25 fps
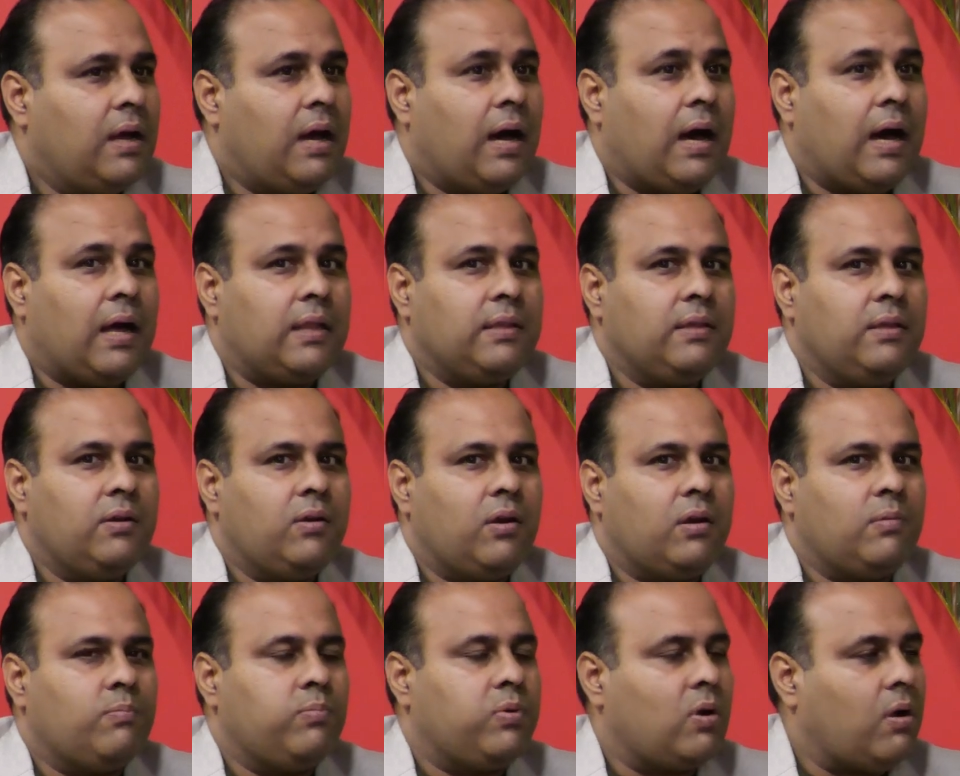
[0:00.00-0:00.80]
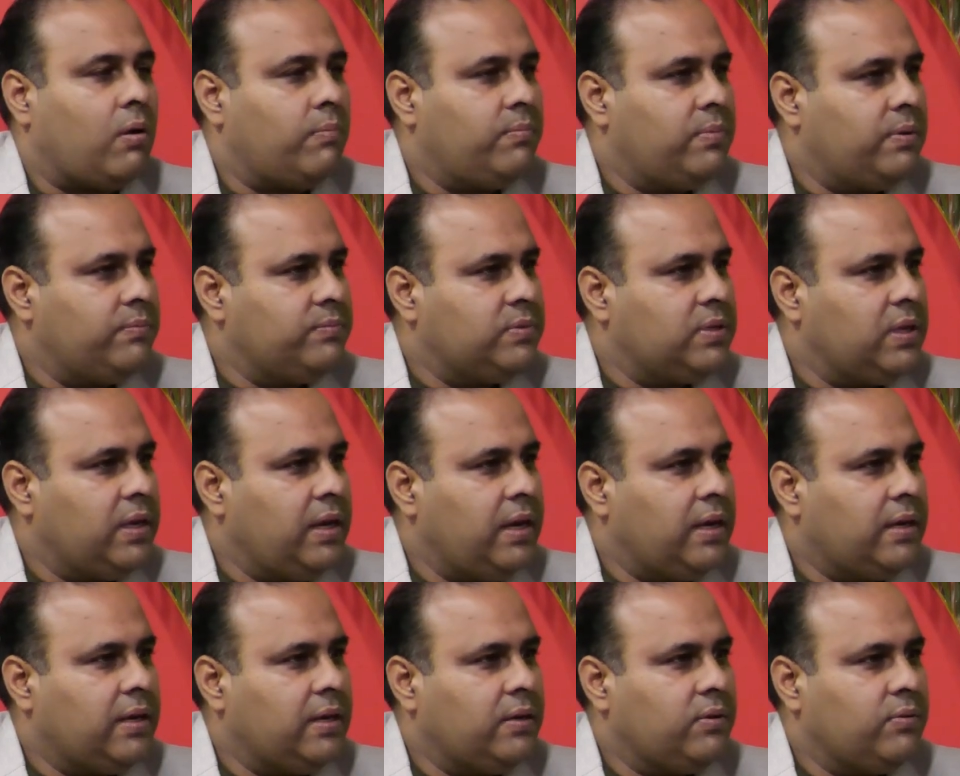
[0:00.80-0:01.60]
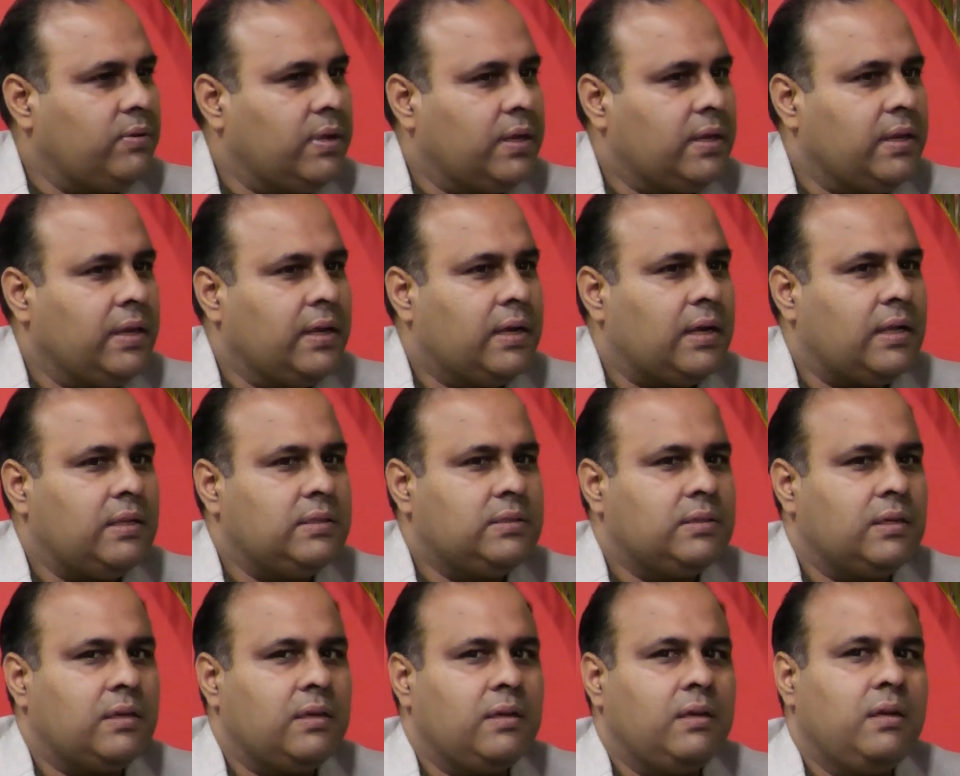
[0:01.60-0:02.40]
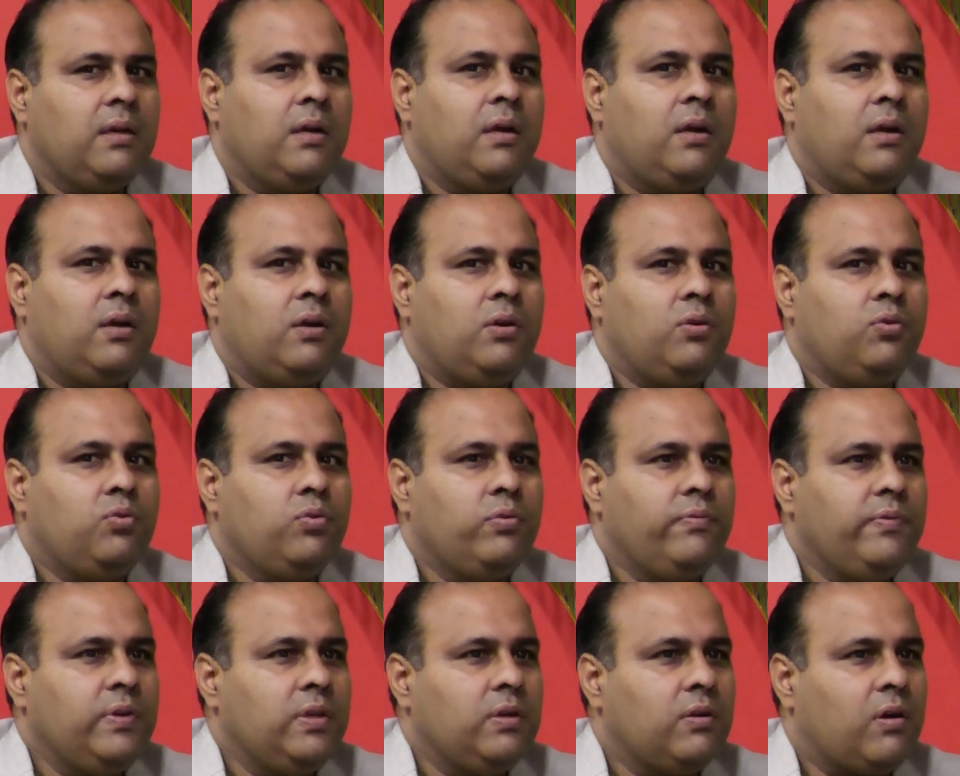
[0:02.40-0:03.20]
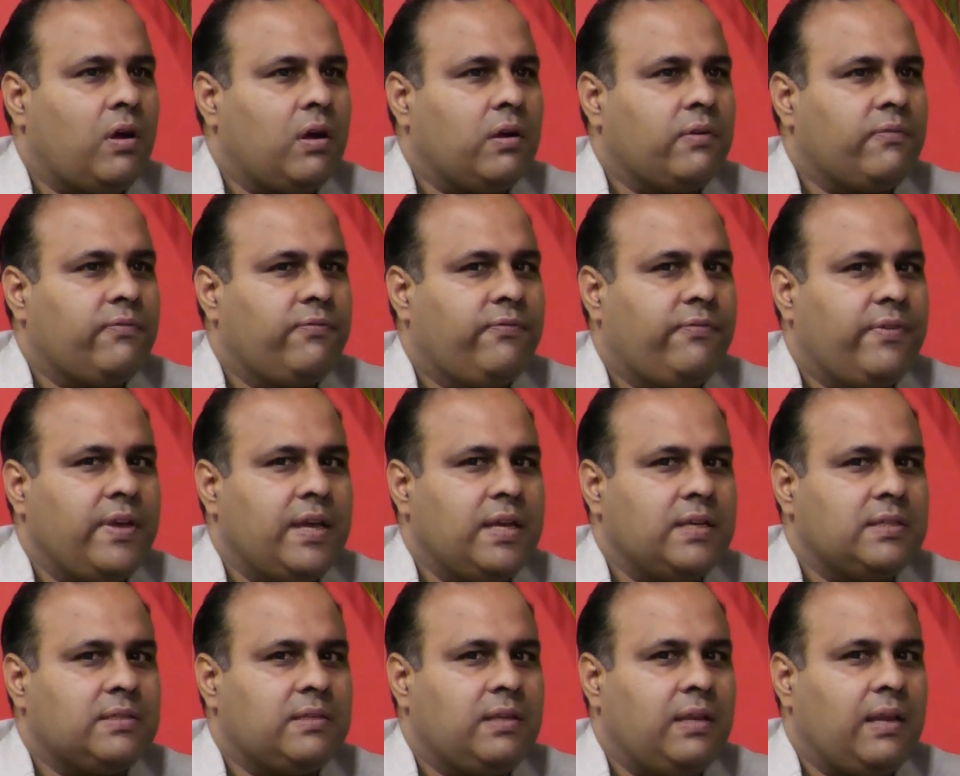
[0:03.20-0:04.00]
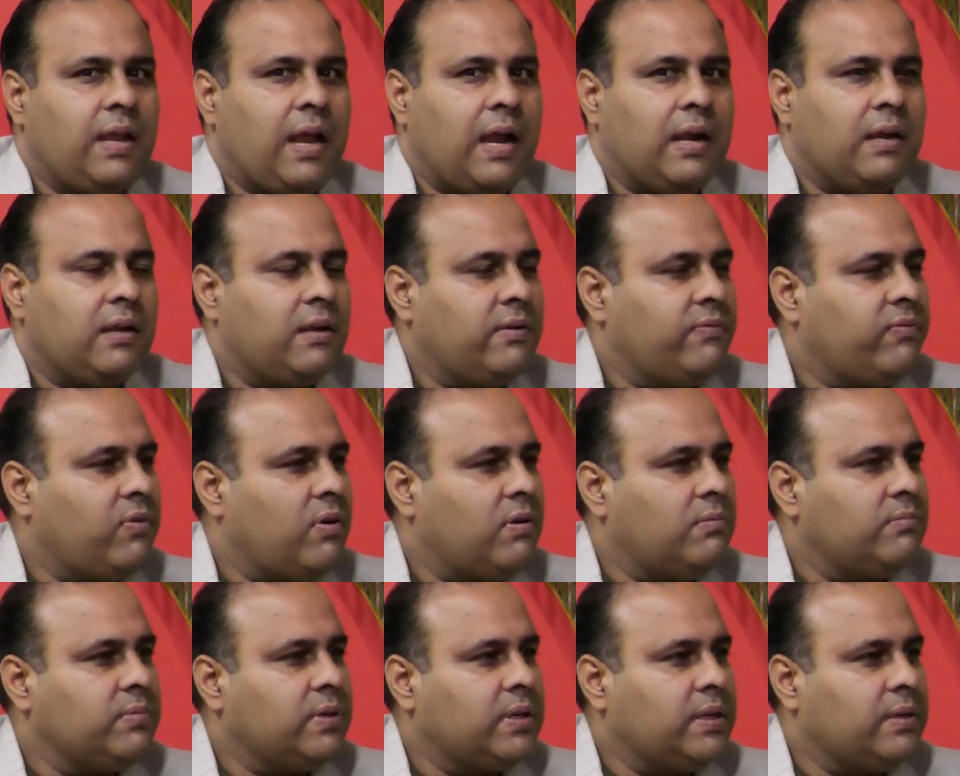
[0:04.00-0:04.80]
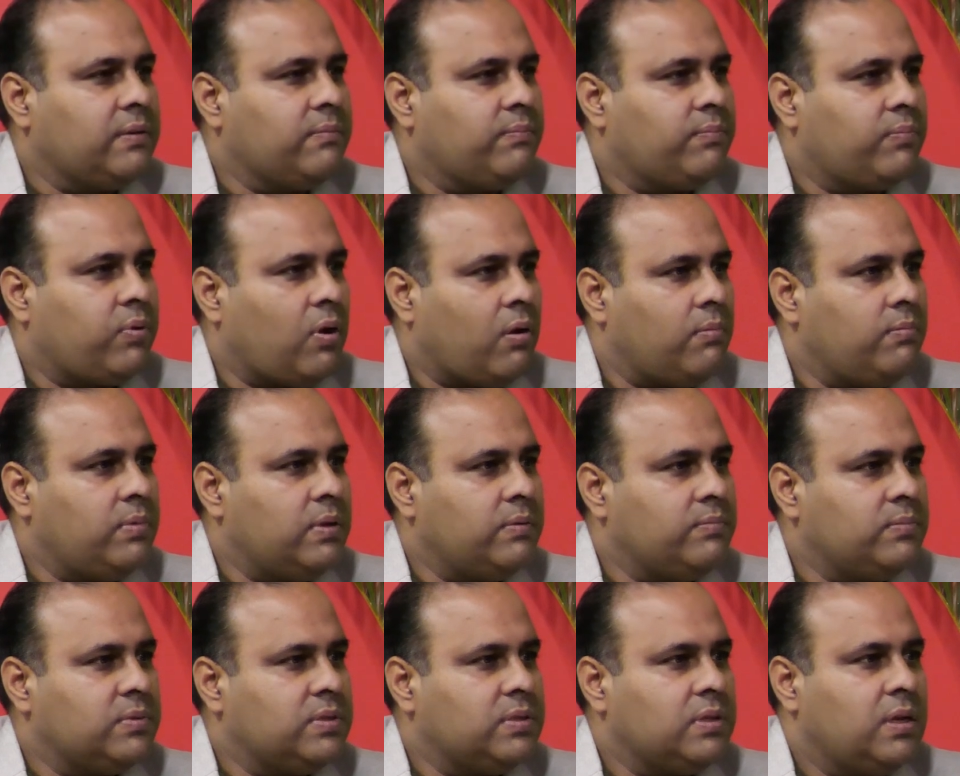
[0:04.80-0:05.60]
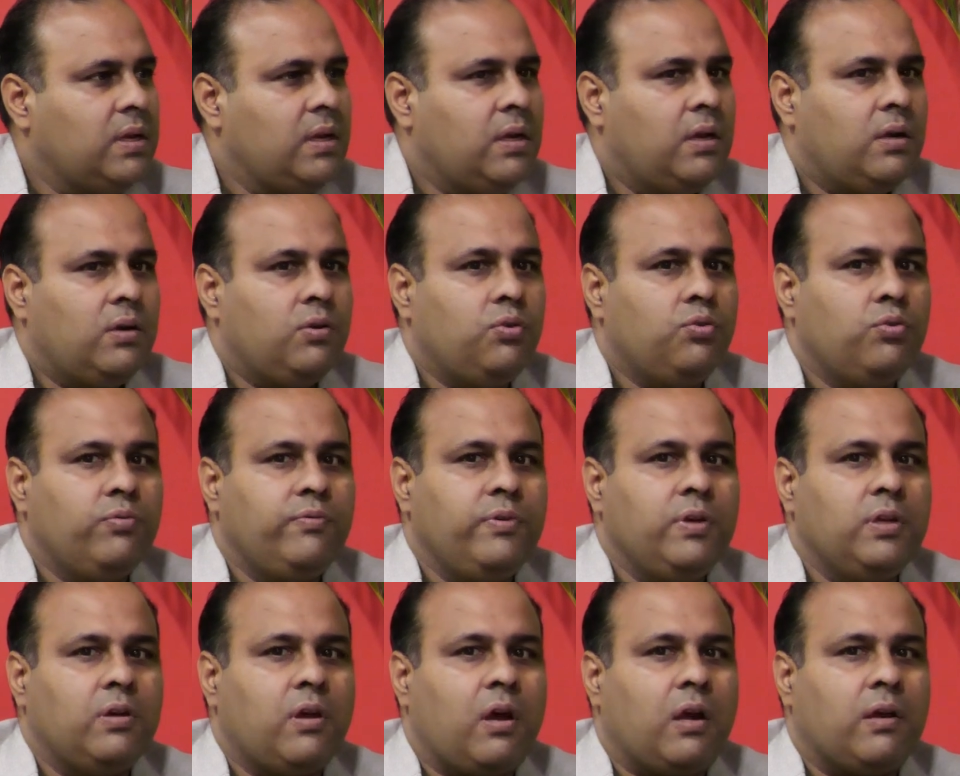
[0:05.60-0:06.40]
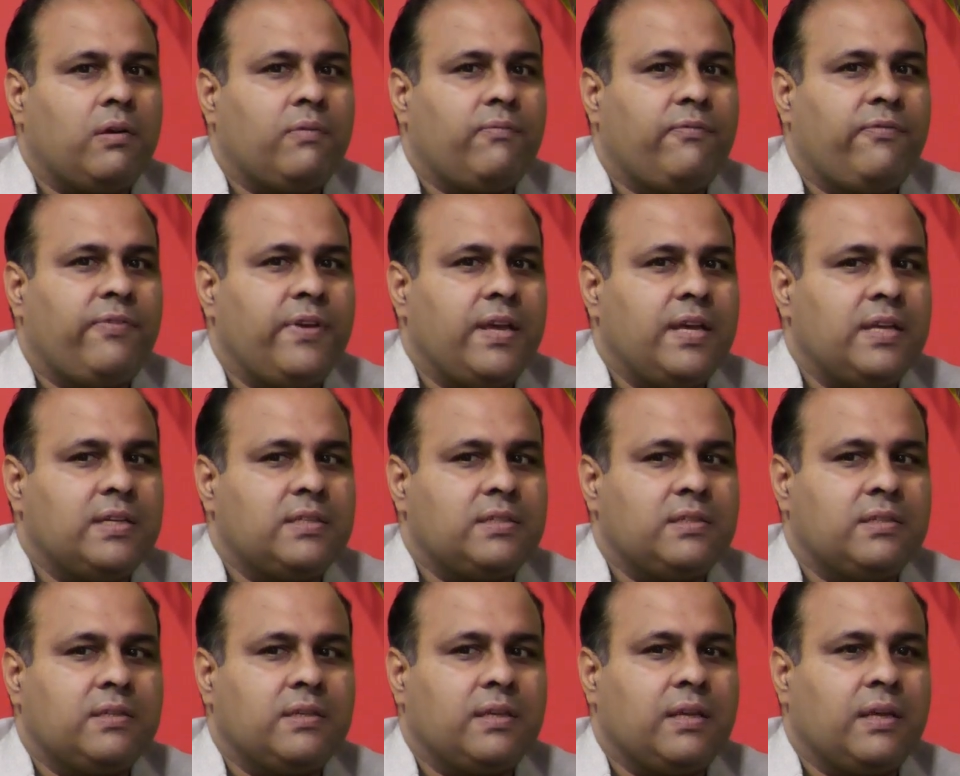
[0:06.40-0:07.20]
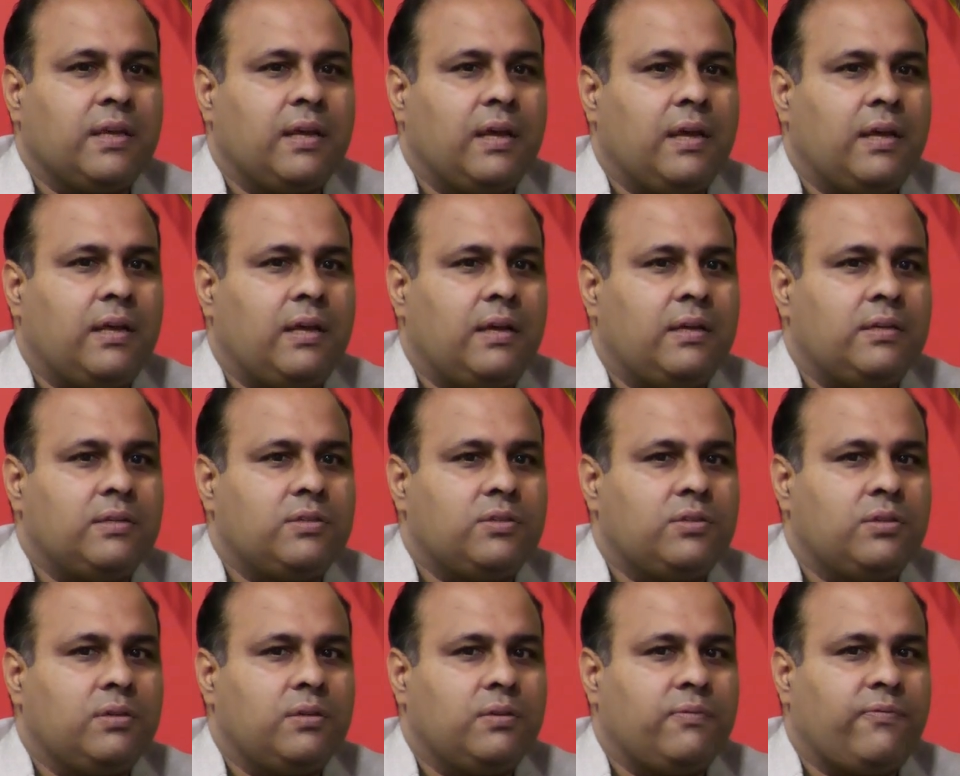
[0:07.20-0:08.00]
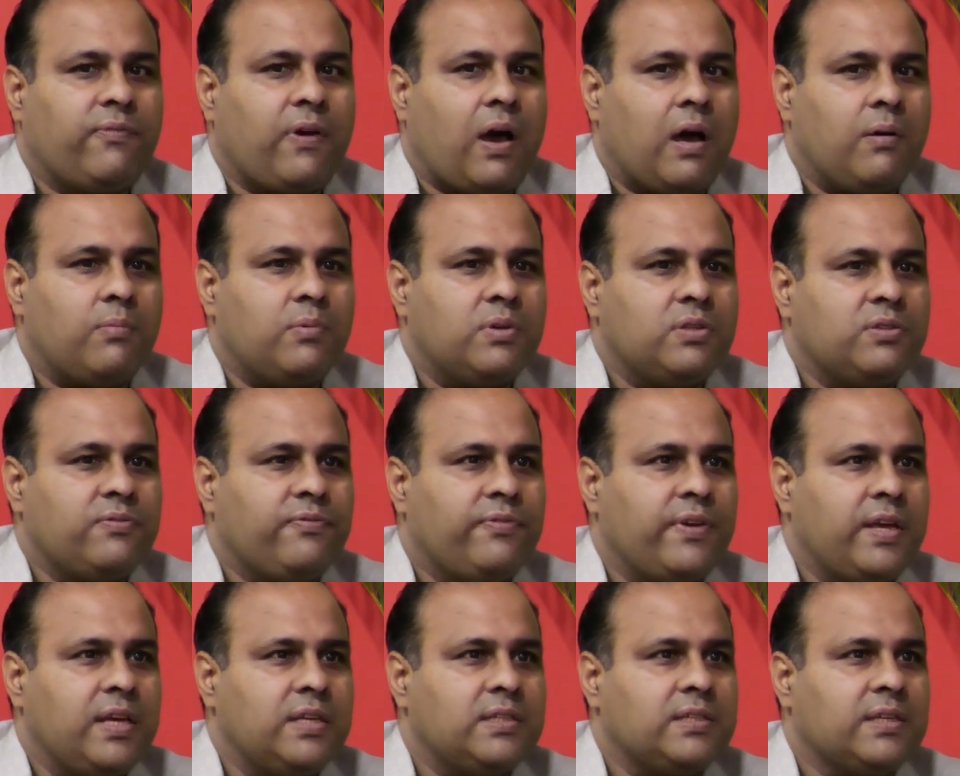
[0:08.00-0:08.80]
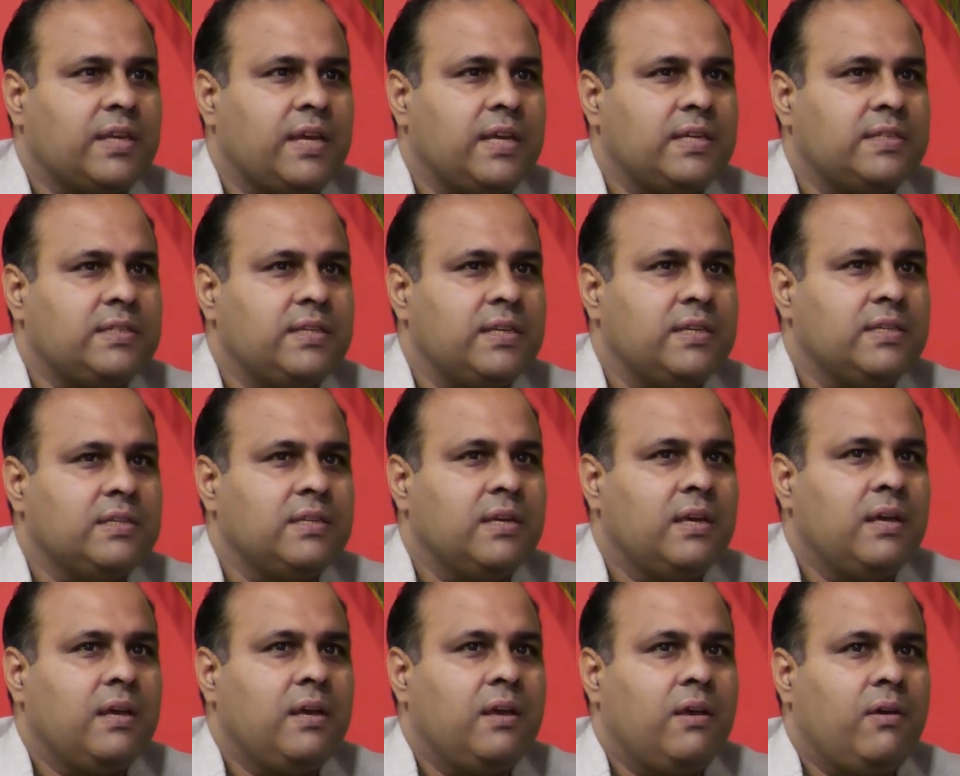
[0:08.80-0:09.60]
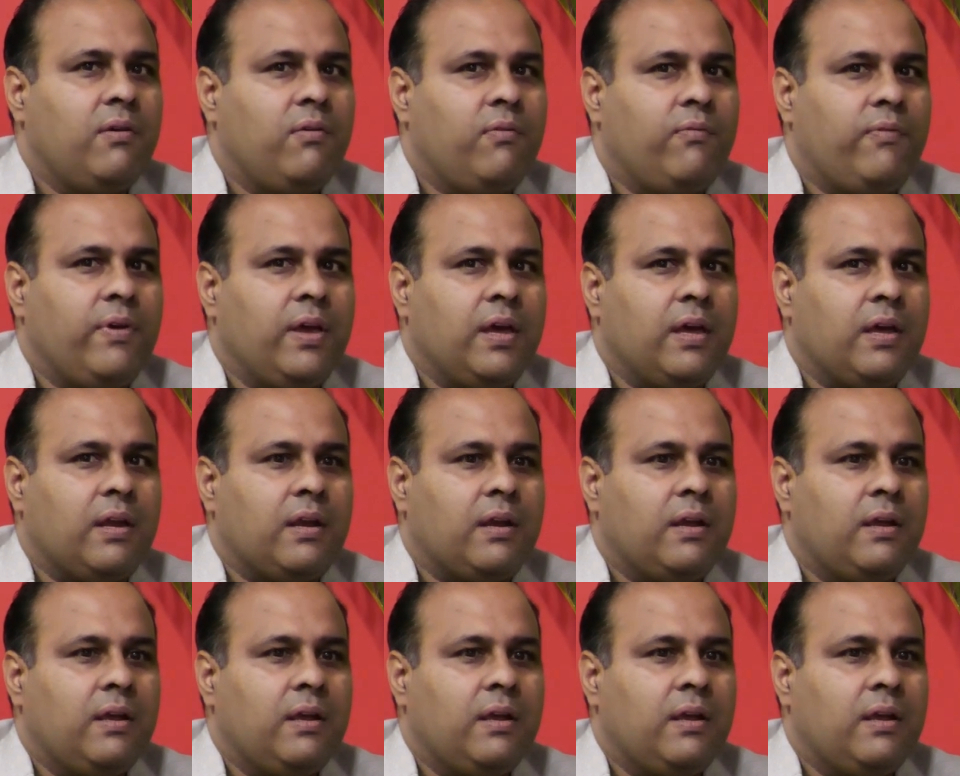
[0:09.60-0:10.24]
Are there not problems related to agriculture? Do we not face land reform problems? Do we not face farmers face cases where